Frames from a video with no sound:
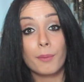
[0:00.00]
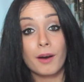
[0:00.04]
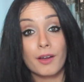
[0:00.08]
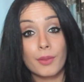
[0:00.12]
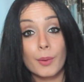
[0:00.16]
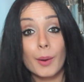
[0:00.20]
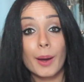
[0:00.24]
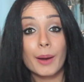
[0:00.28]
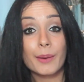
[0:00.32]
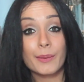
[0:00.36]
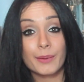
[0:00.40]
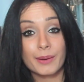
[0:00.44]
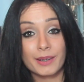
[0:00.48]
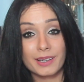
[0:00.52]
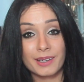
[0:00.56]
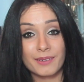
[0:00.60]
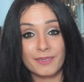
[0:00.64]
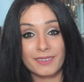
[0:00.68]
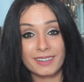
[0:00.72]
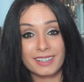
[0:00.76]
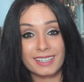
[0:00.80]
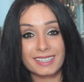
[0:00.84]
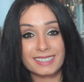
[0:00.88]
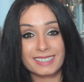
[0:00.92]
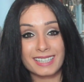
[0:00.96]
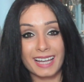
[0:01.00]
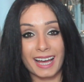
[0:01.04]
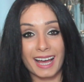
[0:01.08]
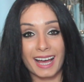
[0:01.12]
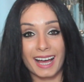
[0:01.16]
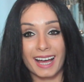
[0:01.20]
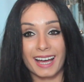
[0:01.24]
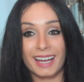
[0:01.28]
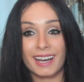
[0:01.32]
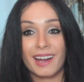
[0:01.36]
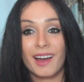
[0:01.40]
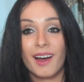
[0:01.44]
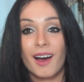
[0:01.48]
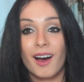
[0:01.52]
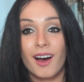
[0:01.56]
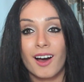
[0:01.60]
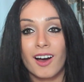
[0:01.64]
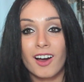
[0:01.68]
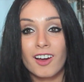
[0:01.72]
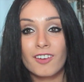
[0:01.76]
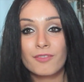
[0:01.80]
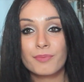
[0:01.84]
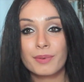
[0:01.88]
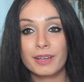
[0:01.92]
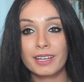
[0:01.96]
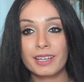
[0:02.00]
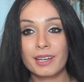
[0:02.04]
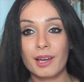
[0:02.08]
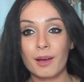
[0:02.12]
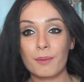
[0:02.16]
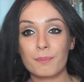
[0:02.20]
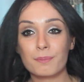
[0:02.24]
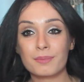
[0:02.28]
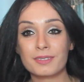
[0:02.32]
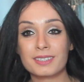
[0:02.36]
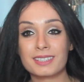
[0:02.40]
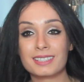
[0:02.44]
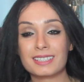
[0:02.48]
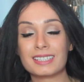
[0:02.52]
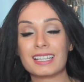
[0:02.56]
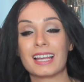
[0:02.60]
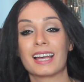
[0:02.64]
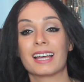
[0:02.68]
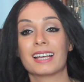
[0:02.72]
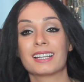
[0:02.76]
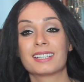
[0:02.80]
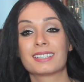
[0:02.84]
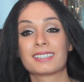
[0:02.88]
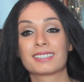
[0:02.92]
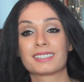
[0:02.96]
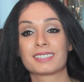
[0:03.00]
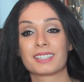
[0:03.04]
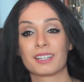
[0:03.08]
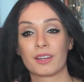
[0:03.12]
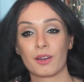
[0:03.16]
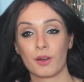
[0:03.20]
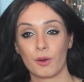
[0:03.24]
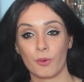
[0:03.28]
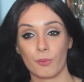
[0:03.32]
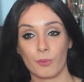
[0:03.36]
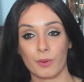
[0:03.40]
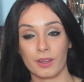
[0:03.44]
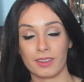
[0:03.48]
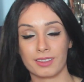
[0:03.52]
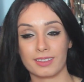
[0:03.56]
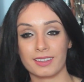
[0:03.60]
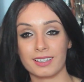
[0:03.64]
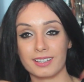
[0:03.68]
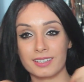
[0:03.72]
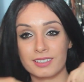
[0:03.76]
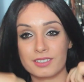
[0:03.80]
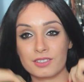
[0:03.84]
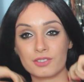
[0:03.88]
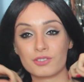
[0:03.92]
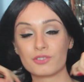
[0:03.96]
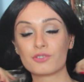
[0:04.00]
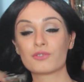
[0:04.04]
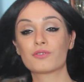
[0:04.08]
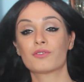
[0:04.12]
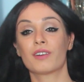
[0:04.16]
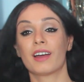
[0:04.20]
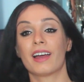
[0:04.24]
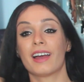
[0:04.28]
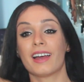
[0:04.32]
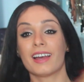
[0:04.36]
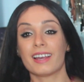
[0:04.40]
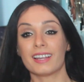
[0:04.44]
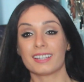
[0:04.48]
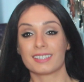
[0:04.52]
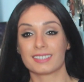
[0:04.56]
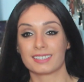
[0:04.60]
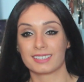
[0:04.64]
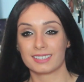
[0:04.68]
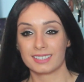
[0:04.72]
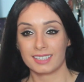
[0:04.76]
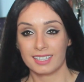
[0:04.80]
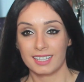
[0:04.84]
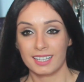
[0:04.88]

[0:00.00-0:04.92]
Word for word: Oh, by the way, I quickly wanted to add, I've been obsessed with this dress.